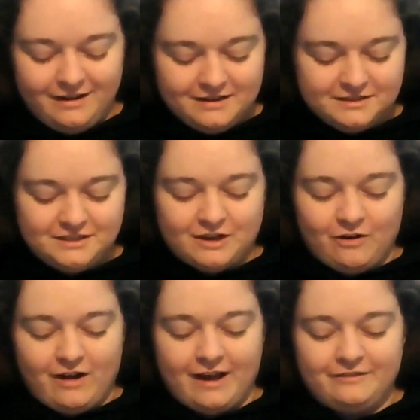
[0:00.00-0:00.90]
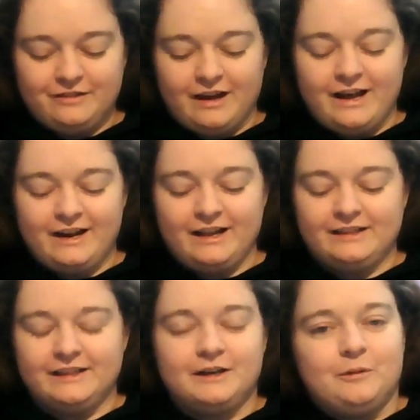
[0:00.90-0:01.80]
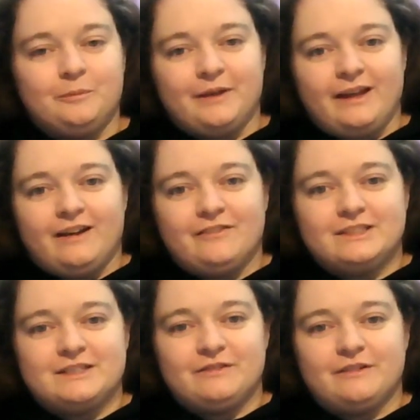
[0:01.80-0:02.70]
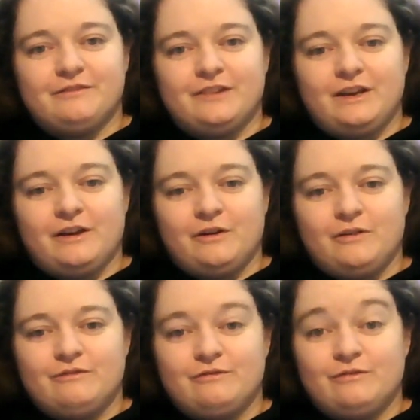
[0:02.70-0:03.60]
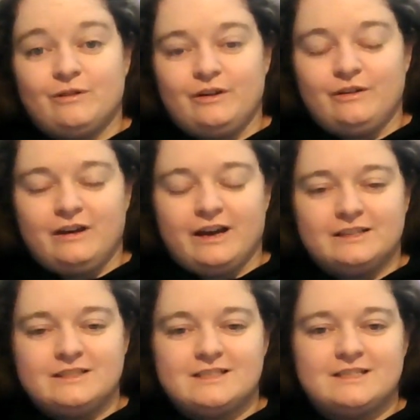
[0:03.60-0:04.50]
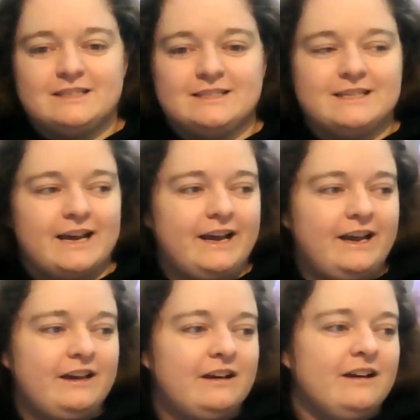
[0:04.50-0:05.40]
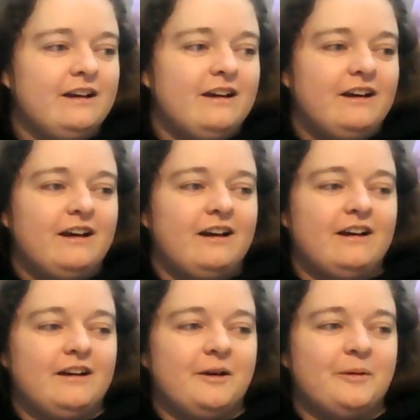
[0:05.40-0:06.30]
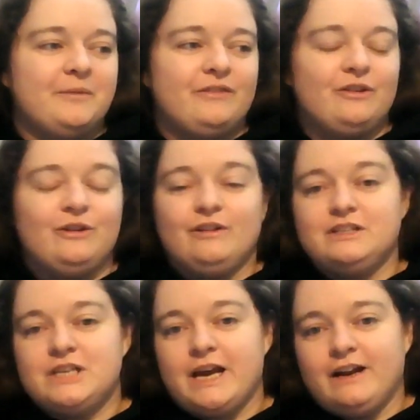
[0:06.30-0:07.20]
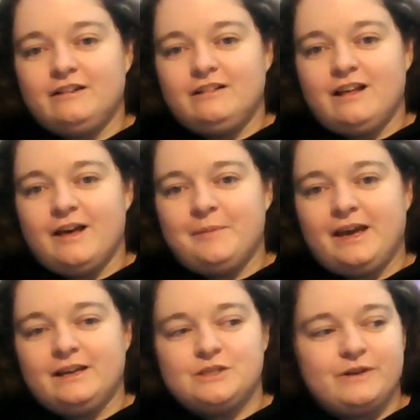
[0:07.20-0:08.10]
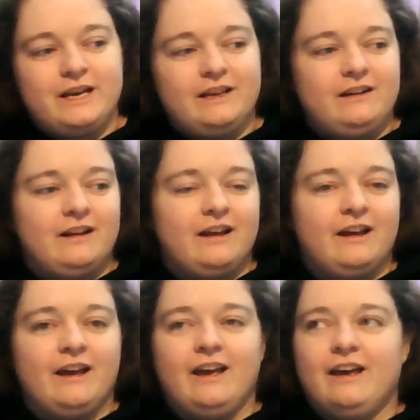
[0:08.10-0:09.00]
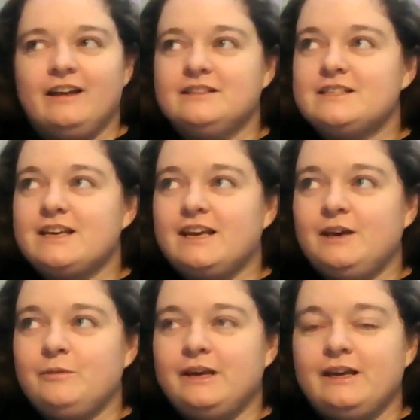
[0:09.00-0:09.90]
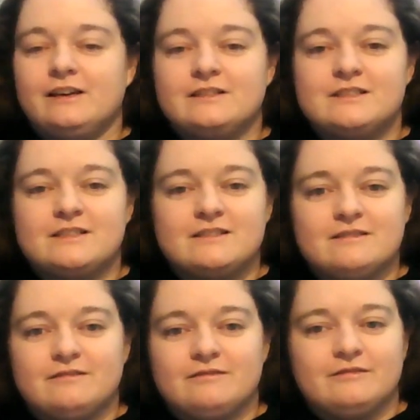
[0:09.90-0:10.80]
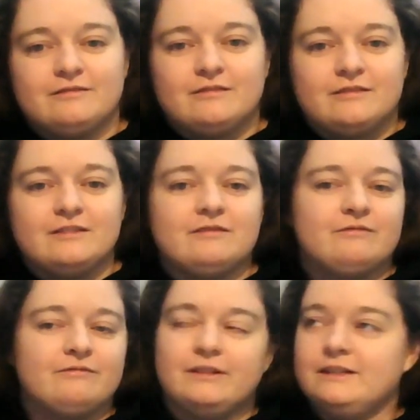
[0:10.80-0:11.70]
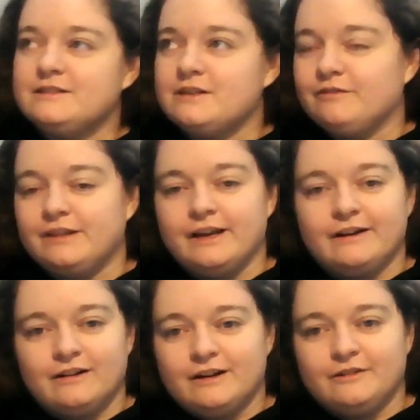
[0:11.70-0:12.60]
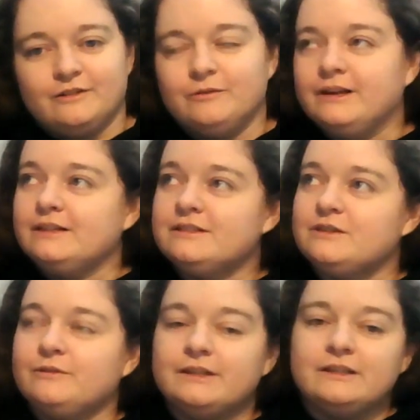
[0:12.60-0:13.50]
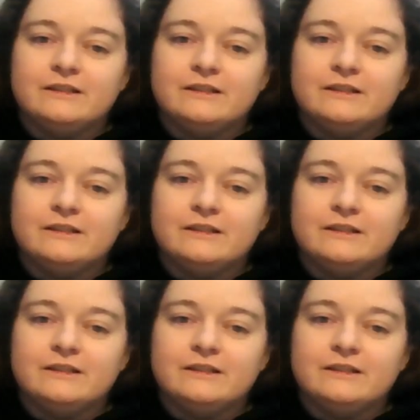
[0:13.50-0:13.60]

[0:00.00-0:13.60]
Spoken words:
So I've got a little bit of a different video for you guys today. If you're new to the channel, I'm Adrian, and Kiwi is... he's over there. I don't know what he's doing.